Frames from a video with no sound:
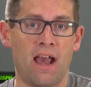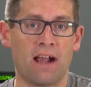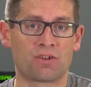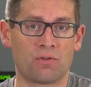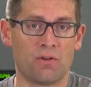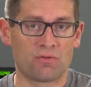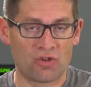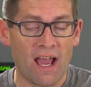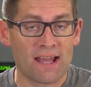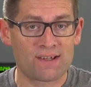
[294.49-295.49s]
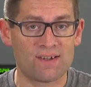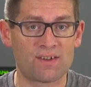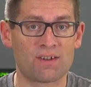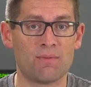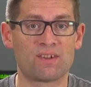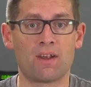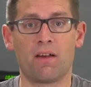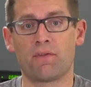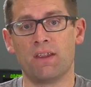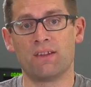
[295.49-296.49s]
actual chassis system
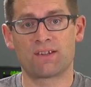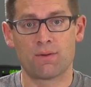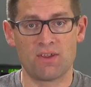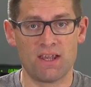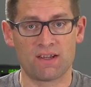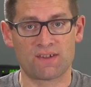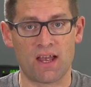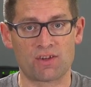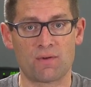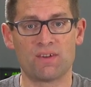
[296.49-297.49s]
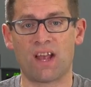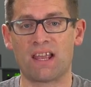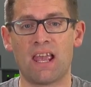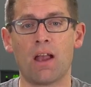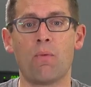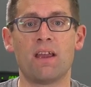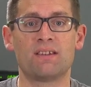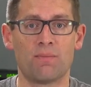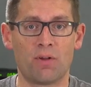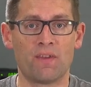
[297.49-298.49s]
itself and then some of the accessories. I can't wait
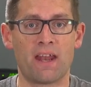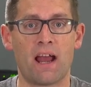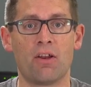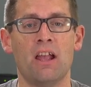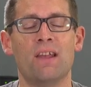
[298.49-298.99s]
to build that out.